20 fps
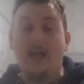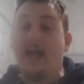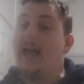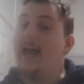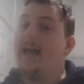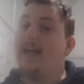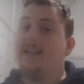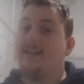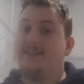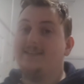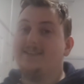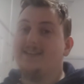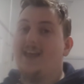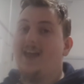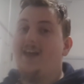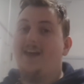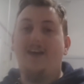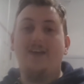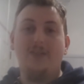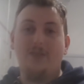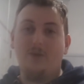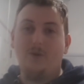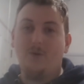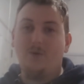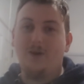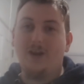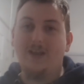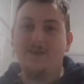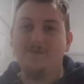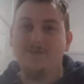And
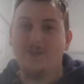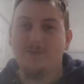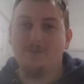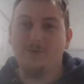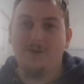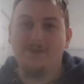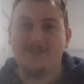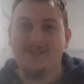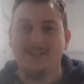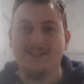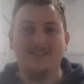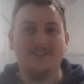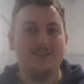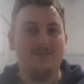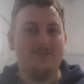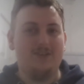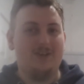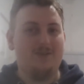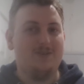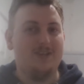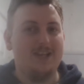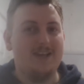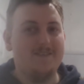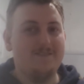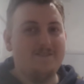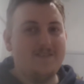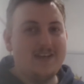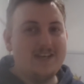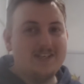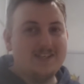thorium for the processes of nuclear
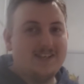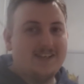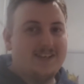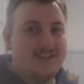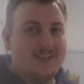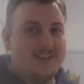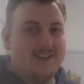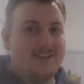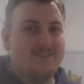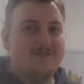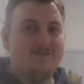fission.